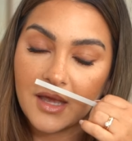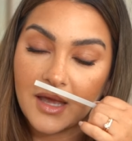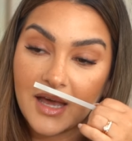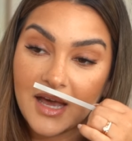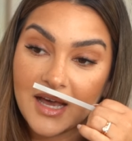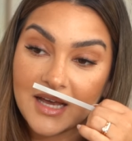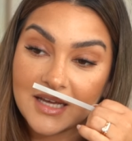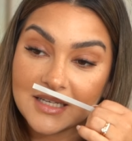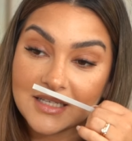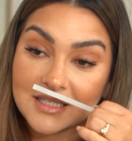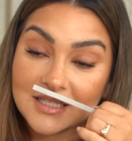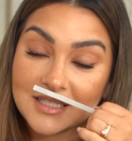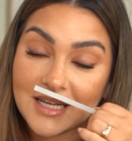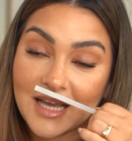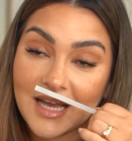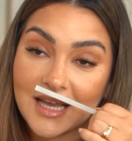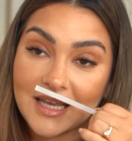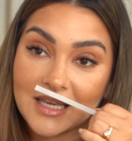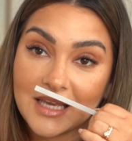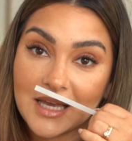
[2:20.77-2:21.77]
And
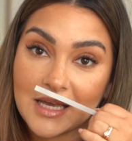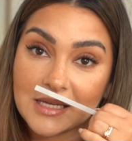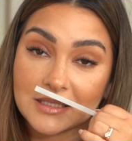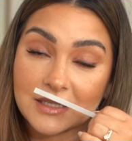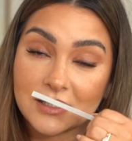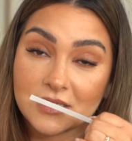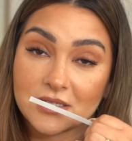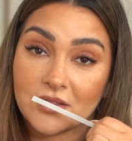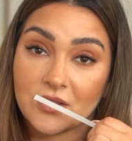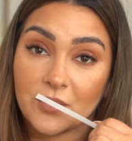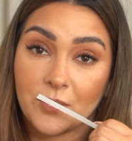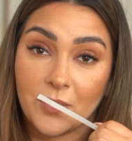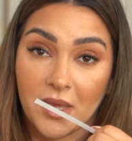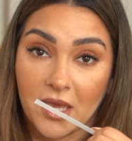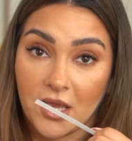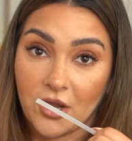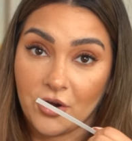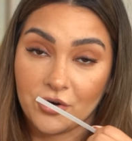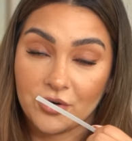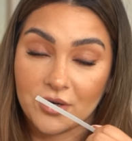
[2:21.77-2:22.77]
I get the
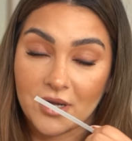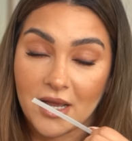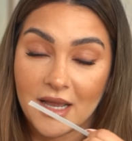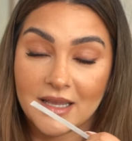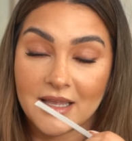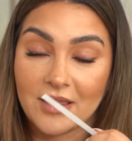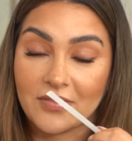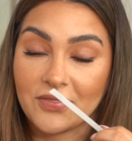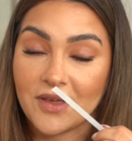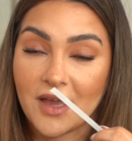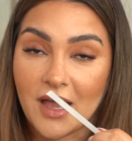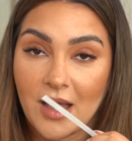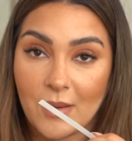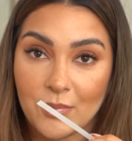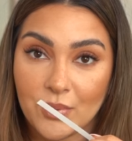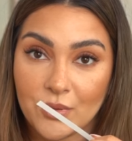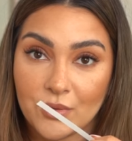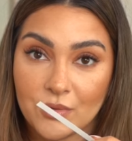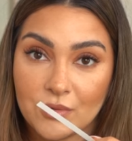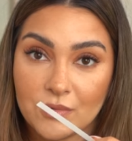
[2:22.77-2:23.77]
pear, I get the
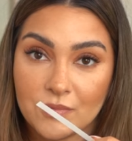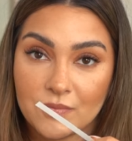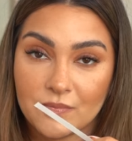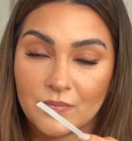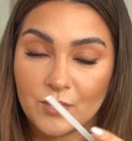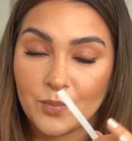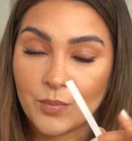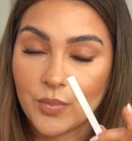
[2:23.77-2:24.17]
apple,